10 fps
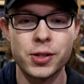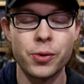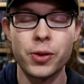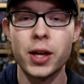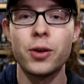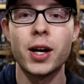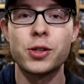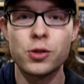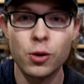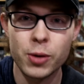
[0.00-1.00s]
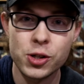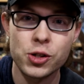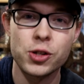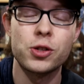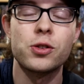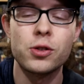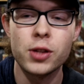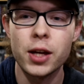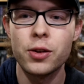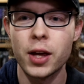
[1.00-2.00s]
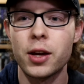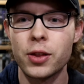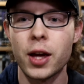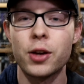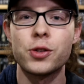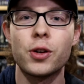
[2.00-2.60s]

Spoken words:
So thank you guys so much. Thank you.